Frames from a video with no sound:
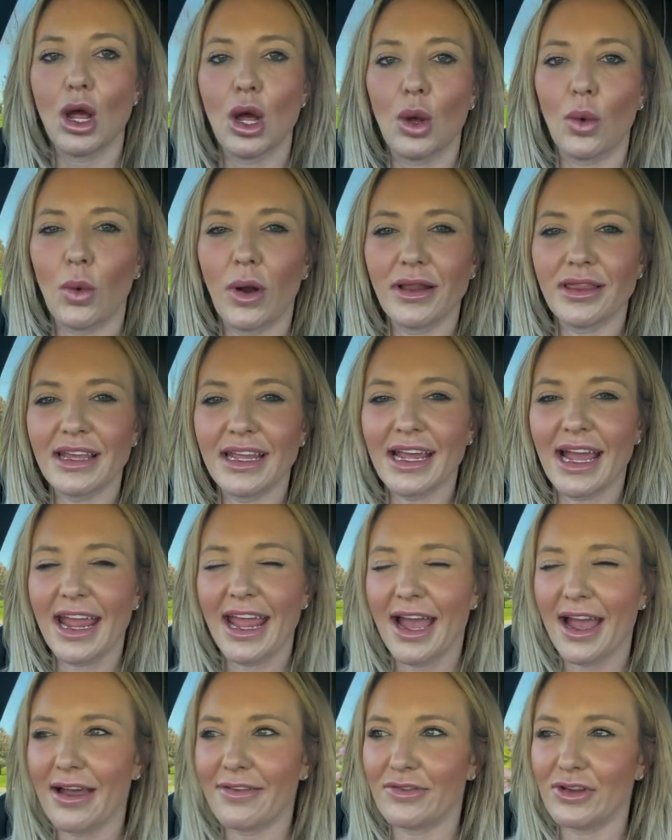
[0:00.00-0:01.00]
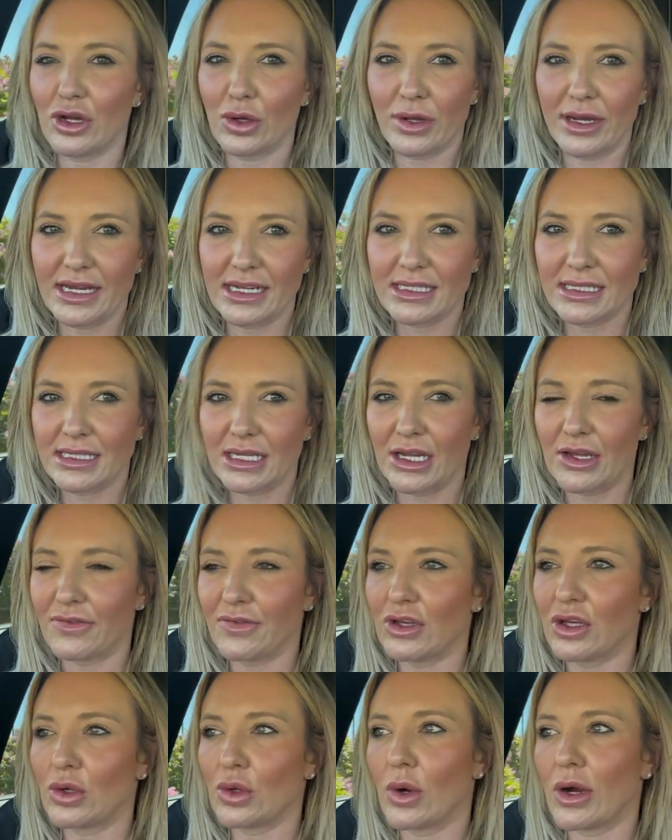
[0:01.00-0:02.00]
One thing I have noticed if
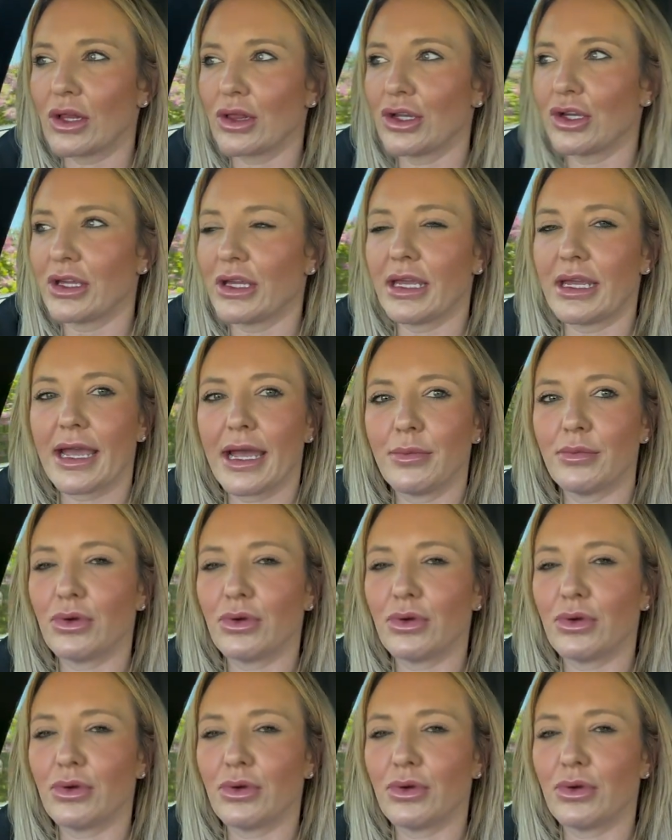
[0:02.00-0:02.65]
you are looking at